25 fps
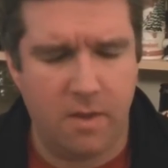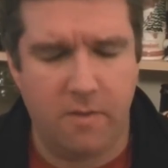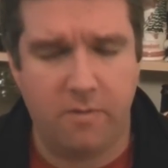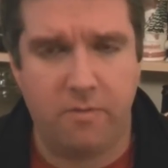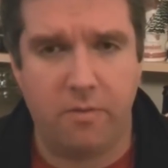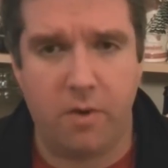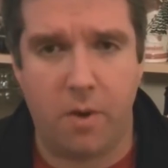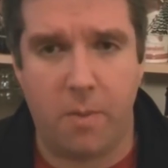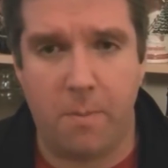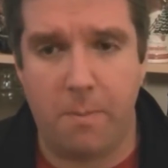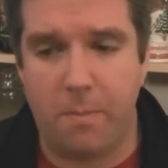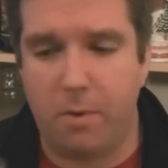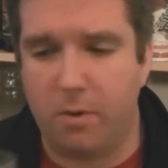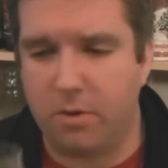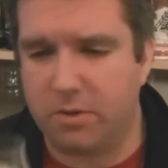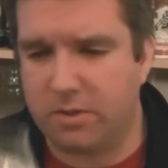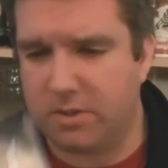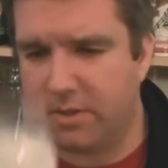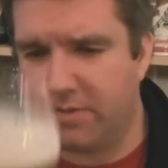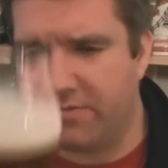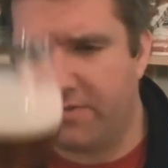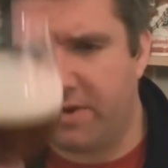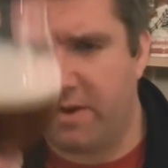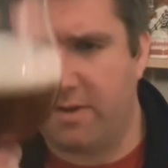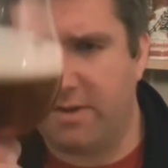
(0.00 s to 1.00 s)
from
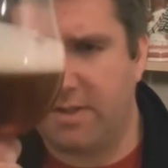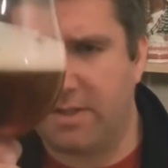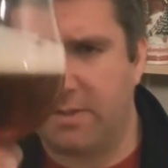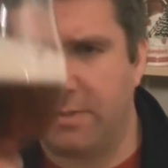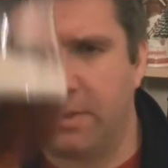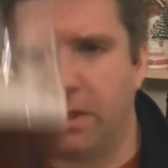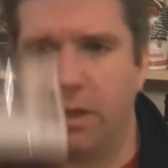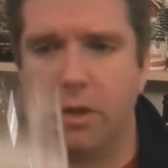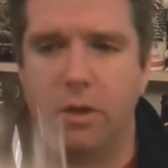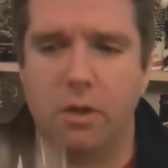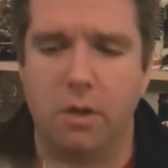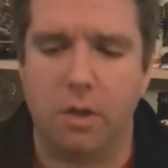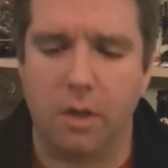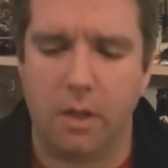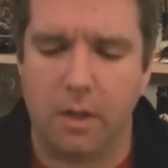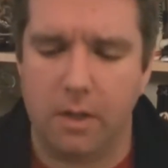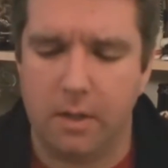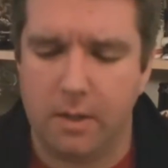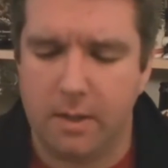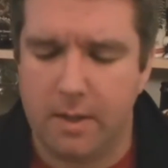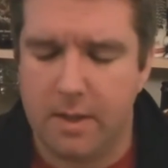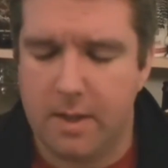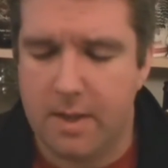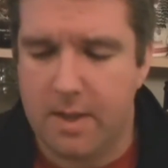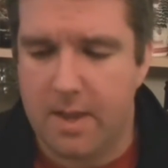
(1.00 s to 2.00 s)
Buxton, a very similar colour.
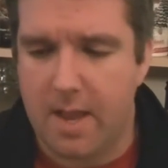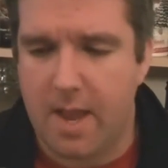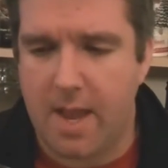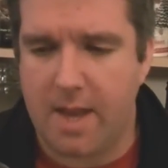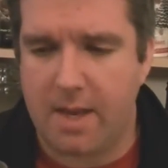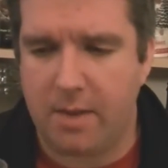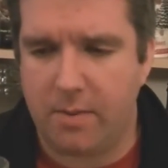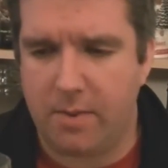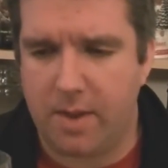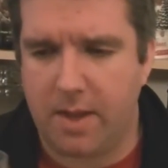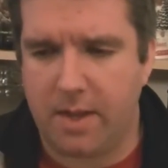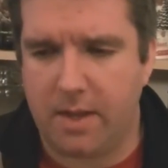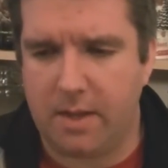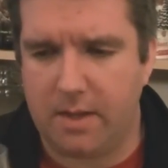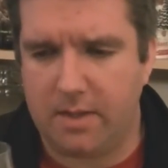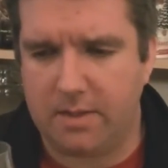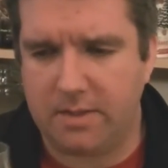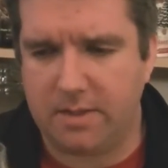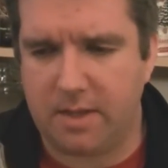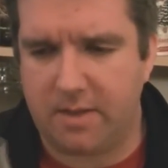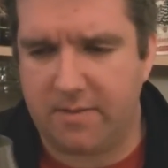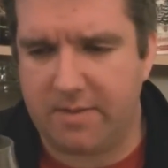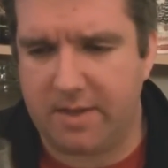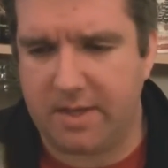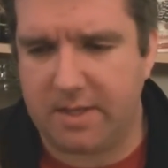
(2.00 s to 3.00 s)
Anyway, let's
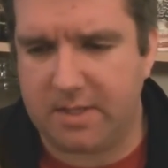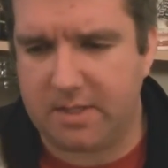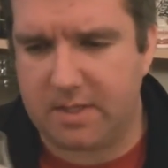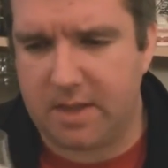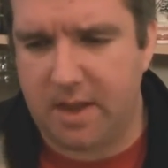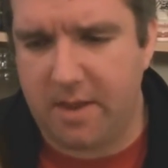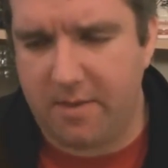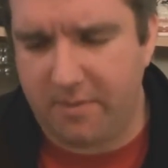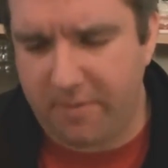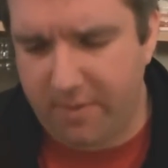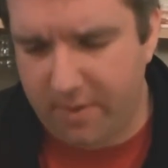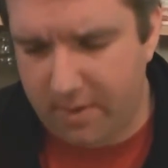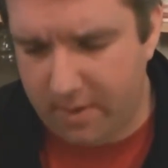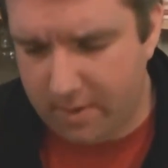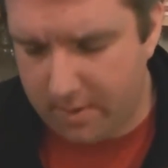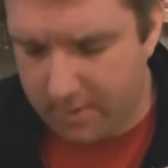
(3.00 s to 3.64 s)
give it a sniff.